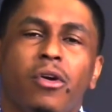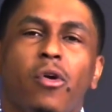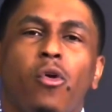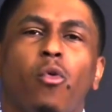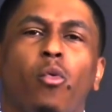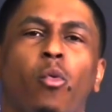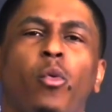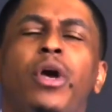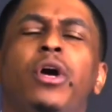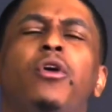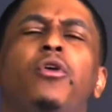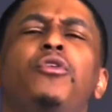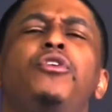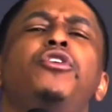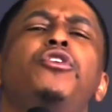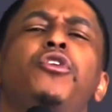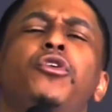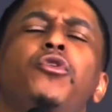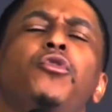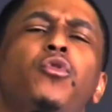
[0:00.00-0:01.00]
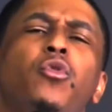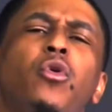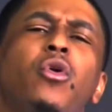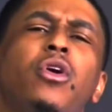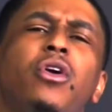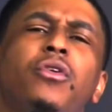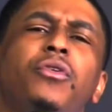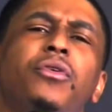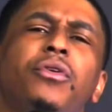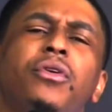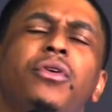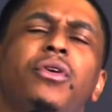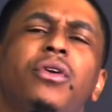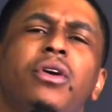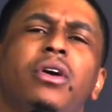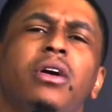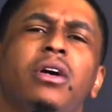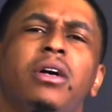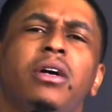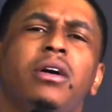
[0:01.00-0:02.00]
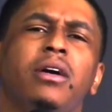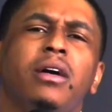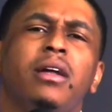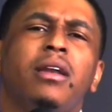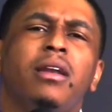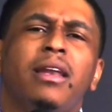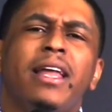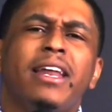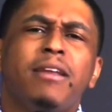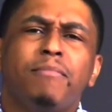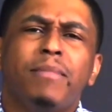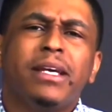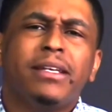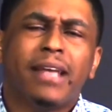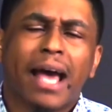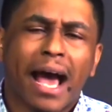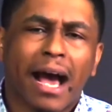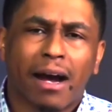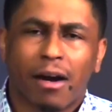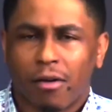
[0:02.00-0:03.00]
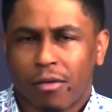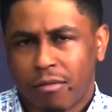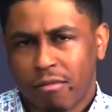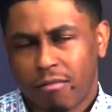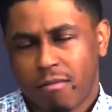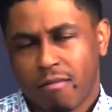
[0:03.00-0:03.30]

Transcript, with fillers: will you let me down?